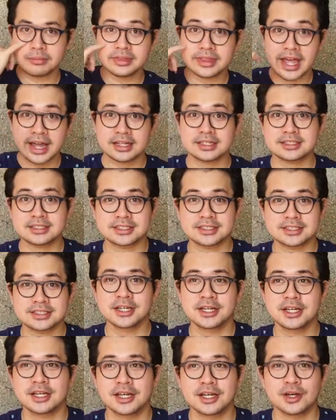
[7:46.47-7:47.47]

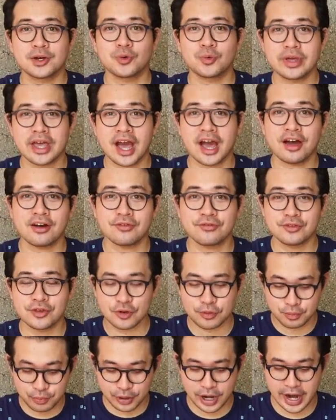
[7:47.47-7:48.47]
Next, we have
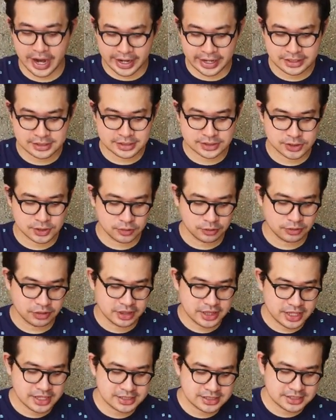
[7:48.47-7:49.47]
yung price. So,
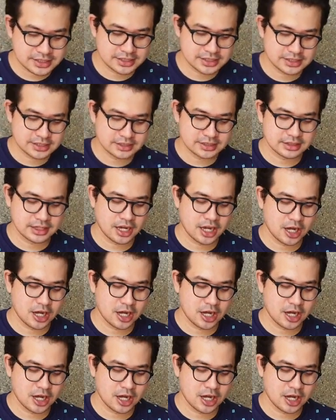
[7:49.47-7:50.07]
this